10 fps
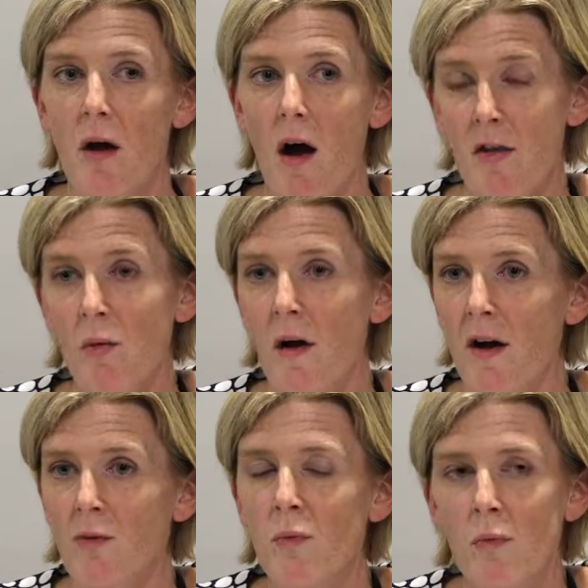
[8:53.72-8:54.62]

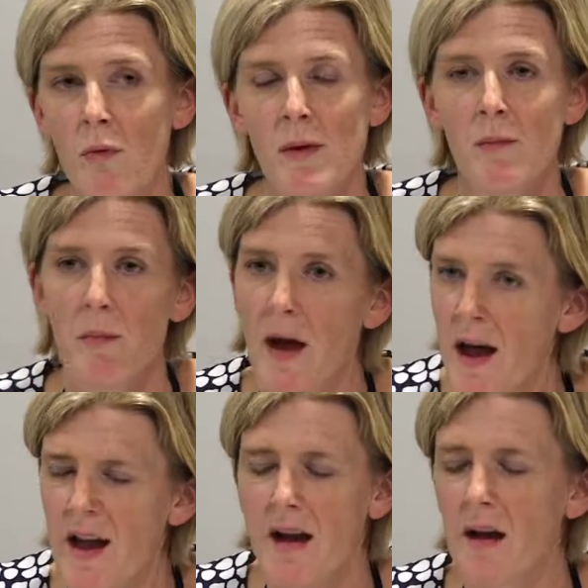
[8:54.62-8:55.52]
otherwise we will be
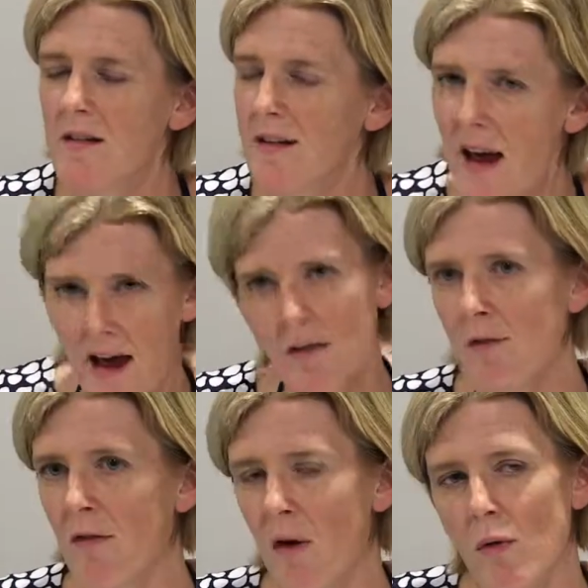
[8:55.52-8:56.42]
paying
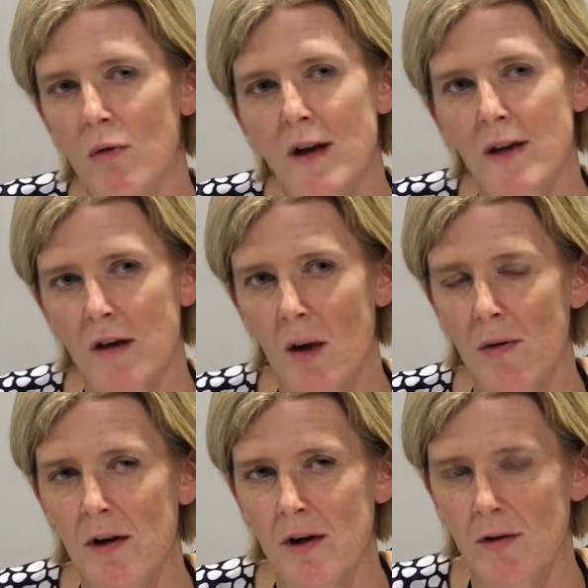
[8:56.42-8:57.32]
tenfold in a
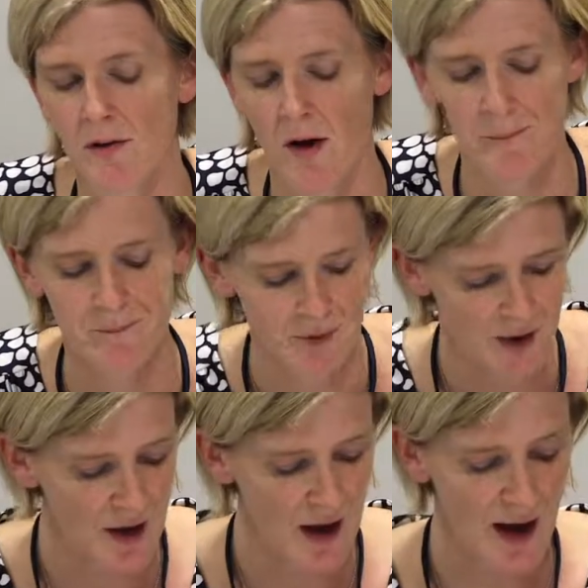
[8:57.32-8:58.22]
couple of years' time.
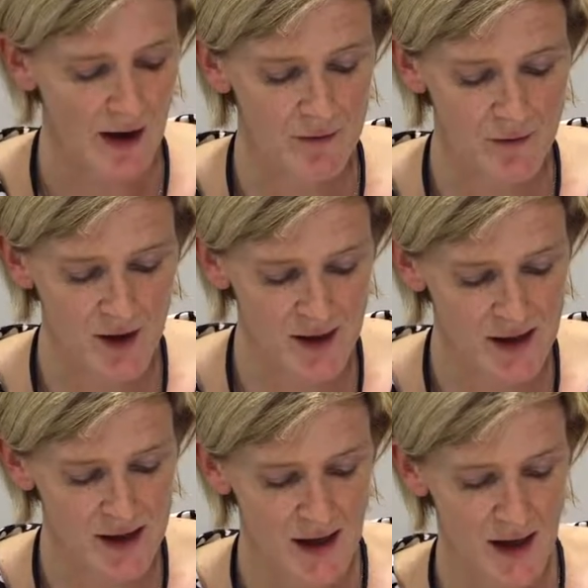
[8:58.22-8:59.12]
And
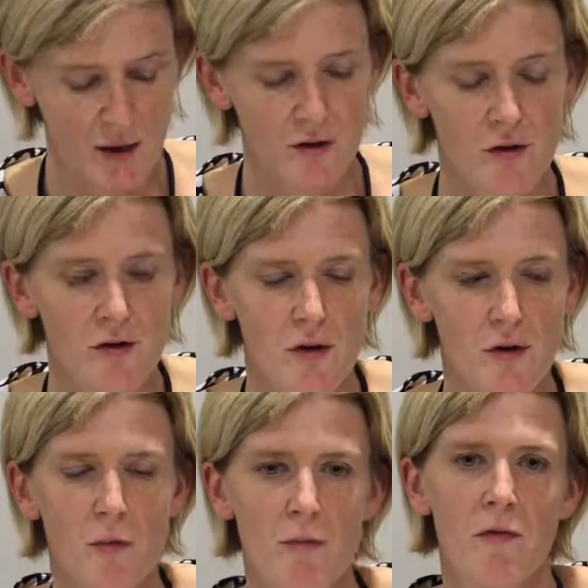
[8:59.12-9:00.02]
finally,
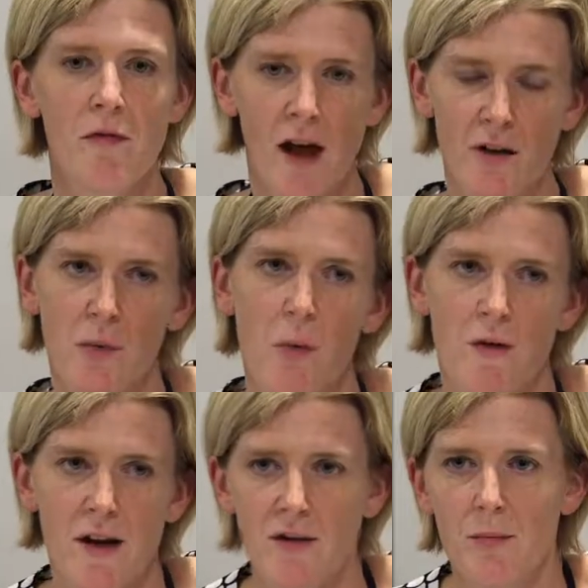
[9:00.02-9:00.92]
that's what
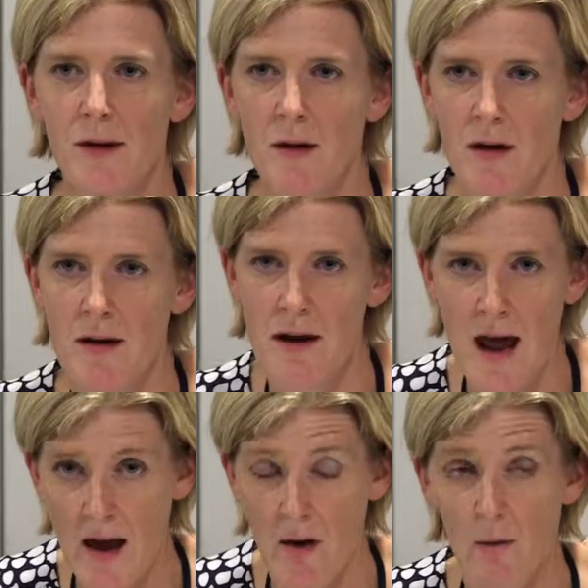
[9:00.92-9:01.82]
needs to be done
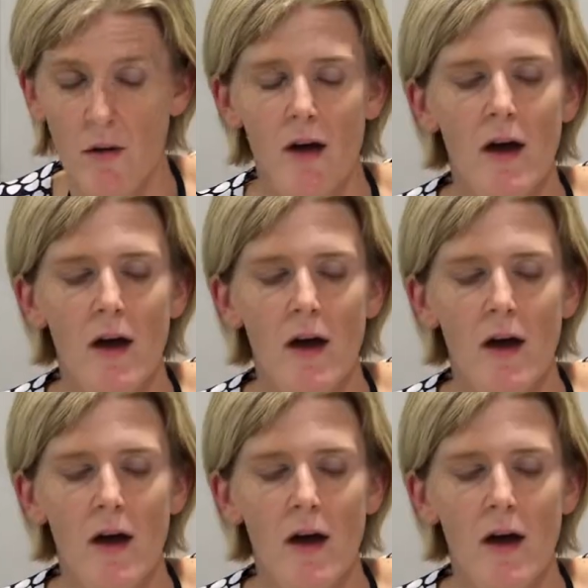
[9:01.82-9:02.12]
now.